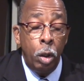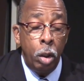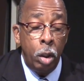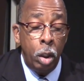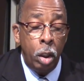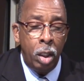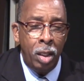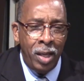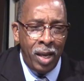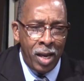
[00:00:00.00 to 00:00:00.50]

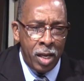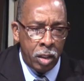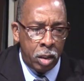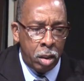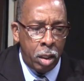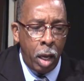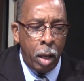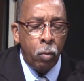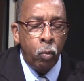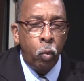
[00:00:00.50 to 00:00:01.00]
Yes,
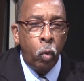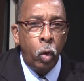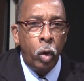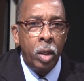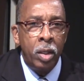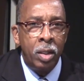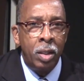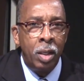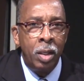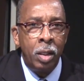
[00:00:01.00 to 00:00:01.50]
that
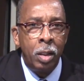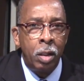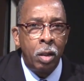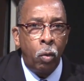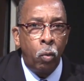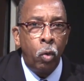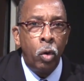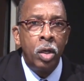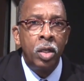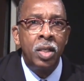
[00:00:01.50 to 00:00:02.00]
word does,
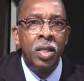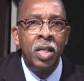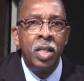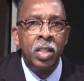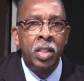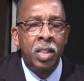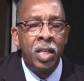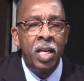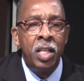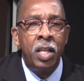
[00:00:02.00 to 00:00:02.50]
the word
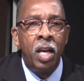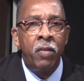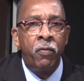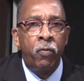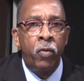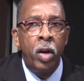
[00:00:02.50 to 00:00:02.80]
does say that,